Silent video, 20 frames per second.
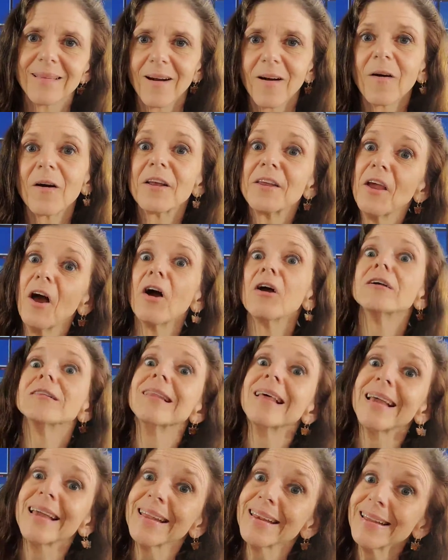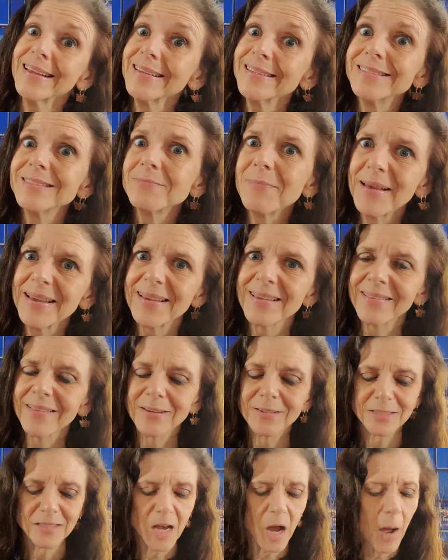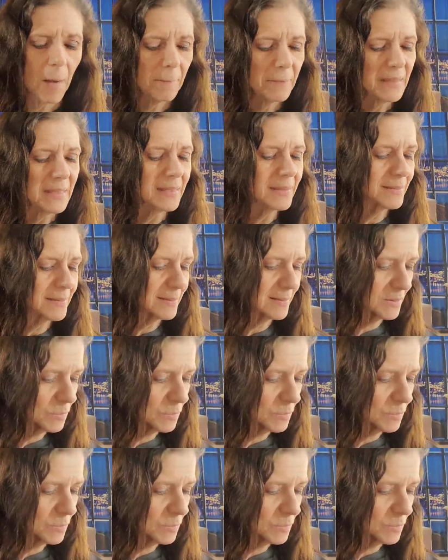or young ladies making, those comments